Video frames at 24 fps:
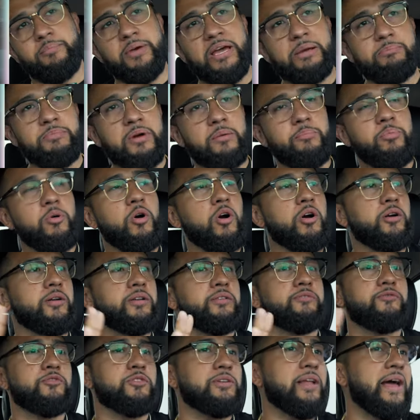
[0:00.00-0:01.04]
beg my
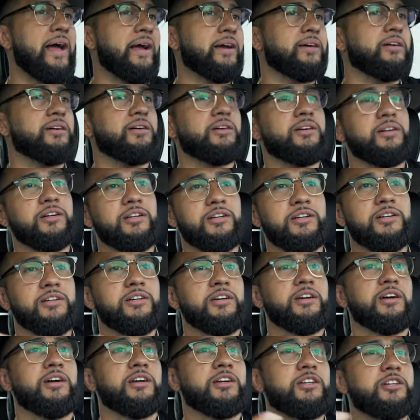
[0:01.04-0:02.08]
pardon for lack of
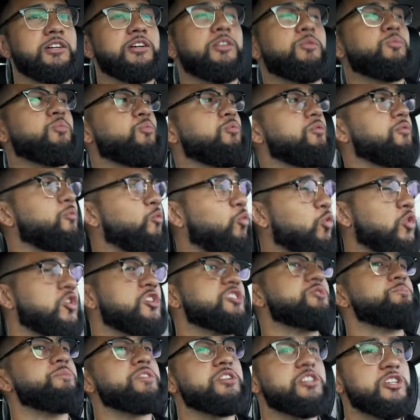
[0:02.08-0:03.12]
uh, good
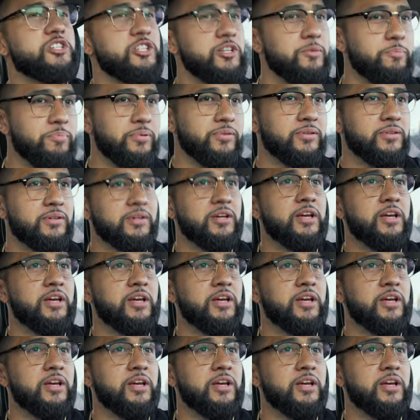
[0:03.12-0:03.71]
wordsmanship.